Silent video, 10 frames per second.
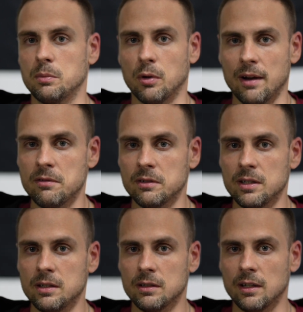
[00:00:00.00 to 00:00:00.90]
me
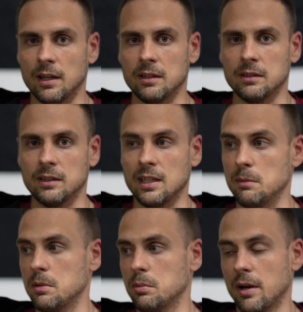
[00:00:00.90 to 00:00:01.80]
privately and
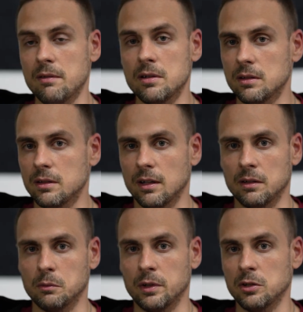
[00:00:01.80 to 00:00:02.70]
keep it private
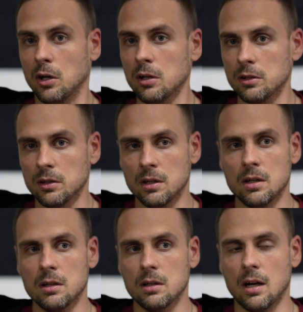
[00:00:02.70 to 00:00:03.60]
and we talk?
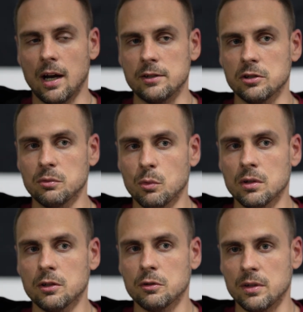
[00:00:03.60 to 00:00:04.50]
I just
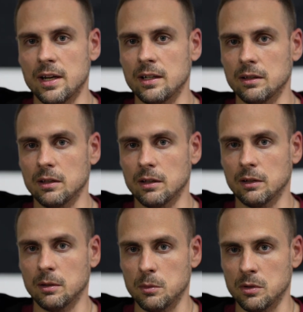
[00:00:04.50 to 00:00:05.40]
want to create a
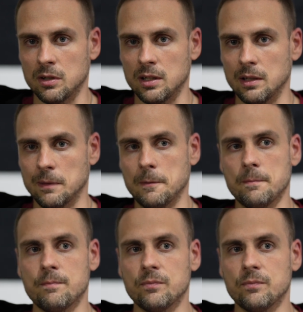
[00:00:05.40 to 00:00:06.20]
community here.